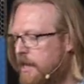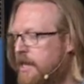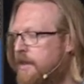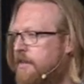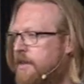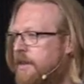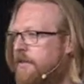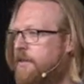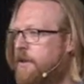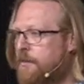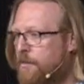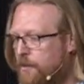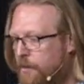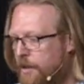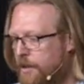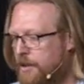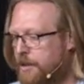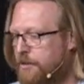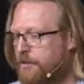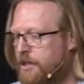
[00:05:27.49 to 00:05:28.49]
even if
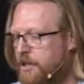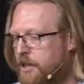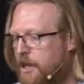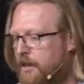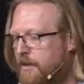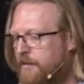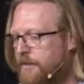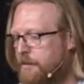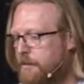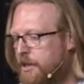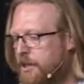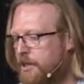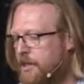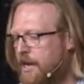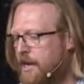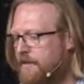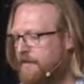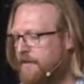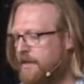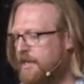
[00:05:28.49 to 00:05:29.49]
once you resolve the merge
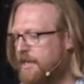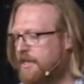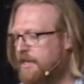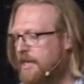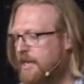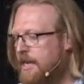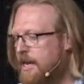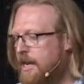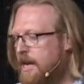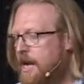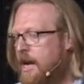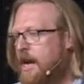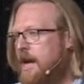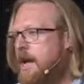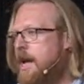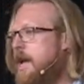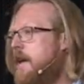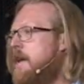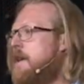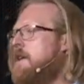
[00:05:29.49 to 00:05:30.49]
conflicts,
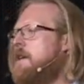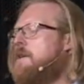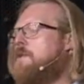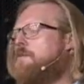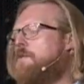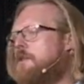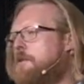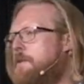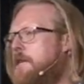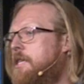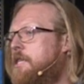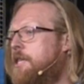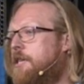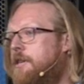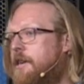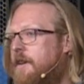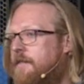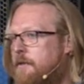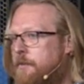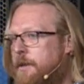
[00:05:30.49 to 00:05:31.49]
which means you're
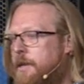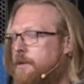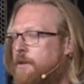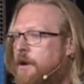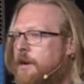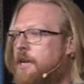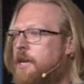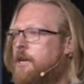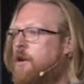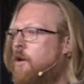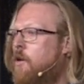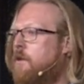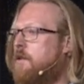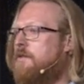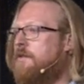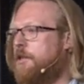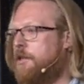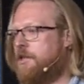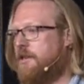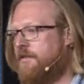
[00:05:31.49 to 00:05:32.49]
inevitably running an old
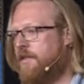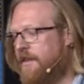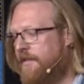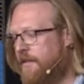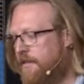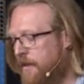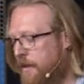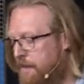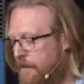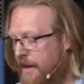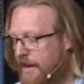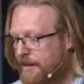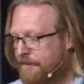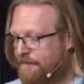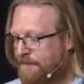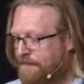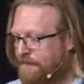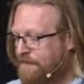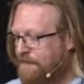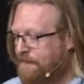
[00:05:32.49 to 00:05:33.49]
version of Ffmpeg.
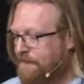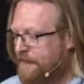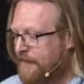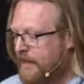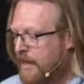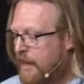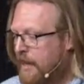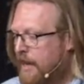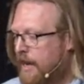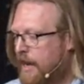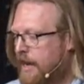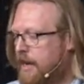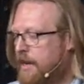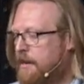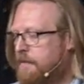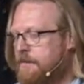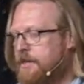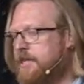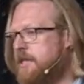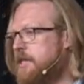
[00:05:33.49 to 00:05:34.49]

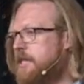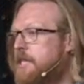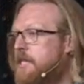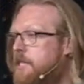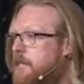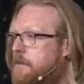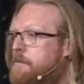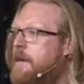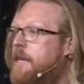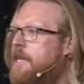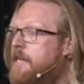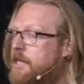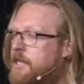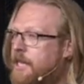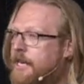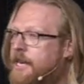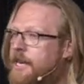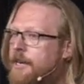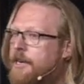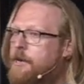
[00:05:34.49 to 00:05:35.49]
This leads to many
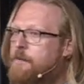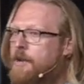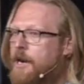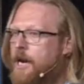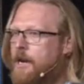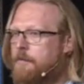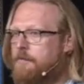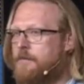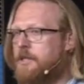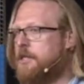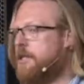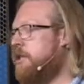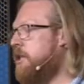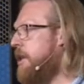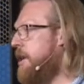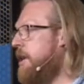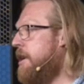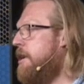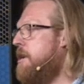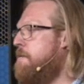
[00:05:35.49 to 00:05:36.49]
security problems. There are
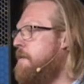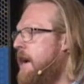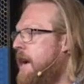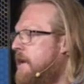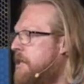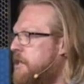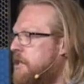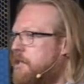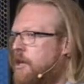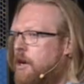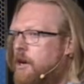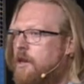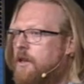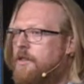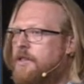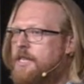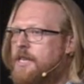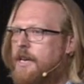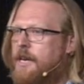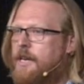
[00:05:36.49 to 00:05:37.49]
security patches all
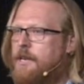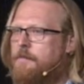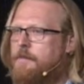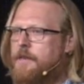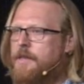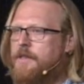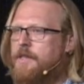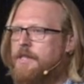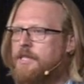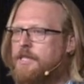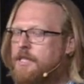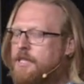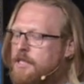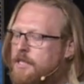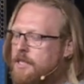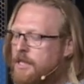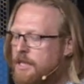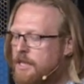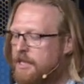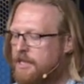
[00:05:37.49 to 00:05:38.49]
the time in
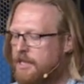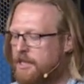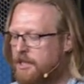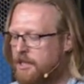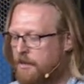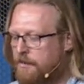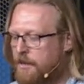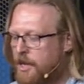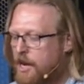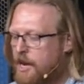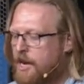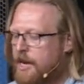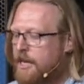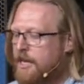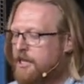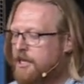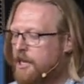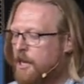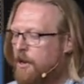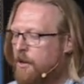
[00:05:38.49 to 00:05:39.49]
this system.
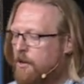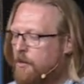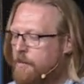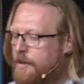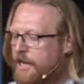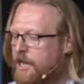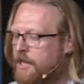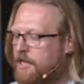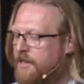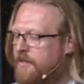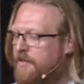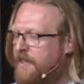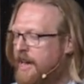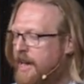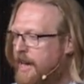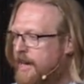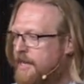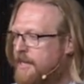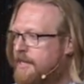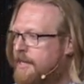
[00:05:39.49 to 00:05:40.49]
So because of
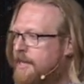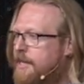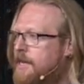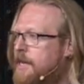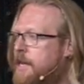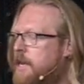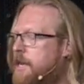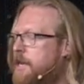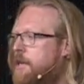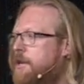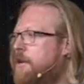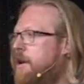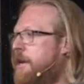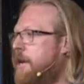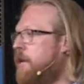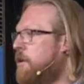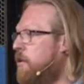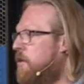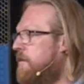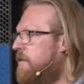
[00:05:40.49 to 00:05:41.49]
that, you're running
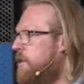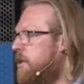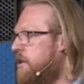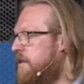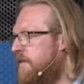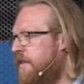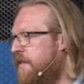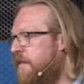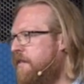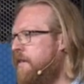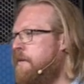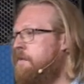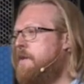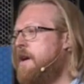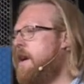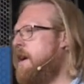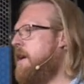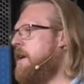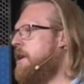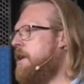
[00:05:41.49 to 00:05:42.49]
an old version of
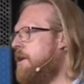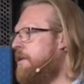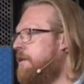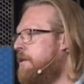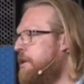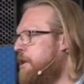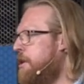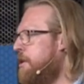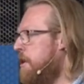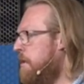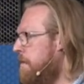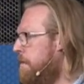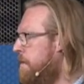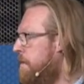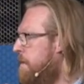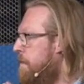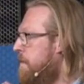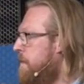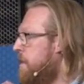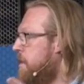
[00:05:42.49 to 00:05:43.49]
Ffmpeg,
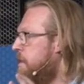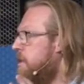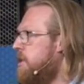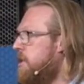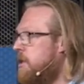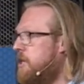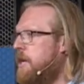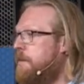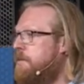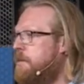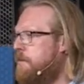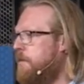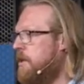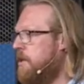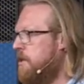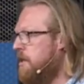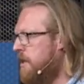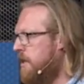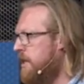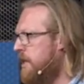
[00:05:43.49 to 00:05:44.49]
you're susceptible
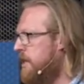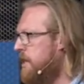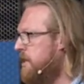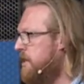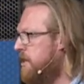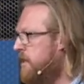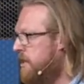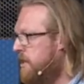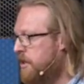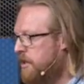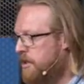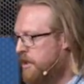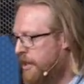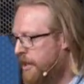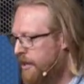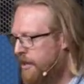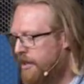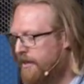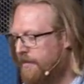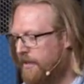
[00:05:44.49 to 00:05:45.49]
to these
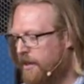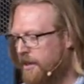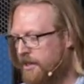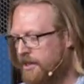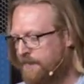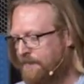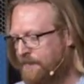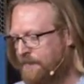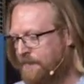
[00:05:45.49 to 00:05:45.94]
security flaws.